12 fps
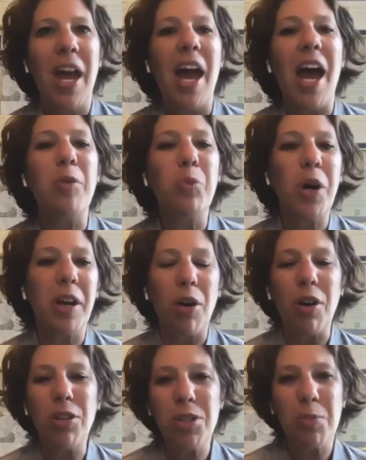And what
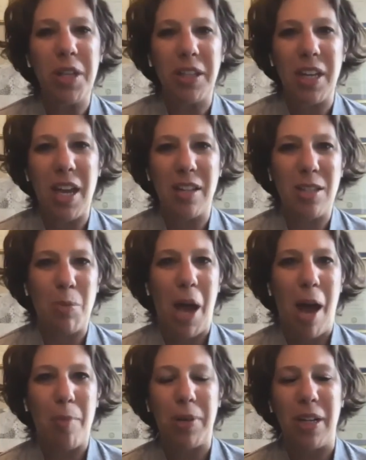ultimately ends up
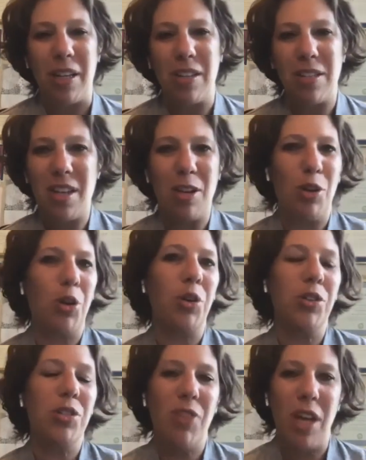happening is that you're
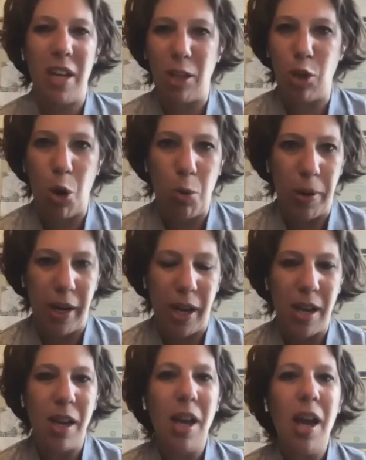cultivating nobody.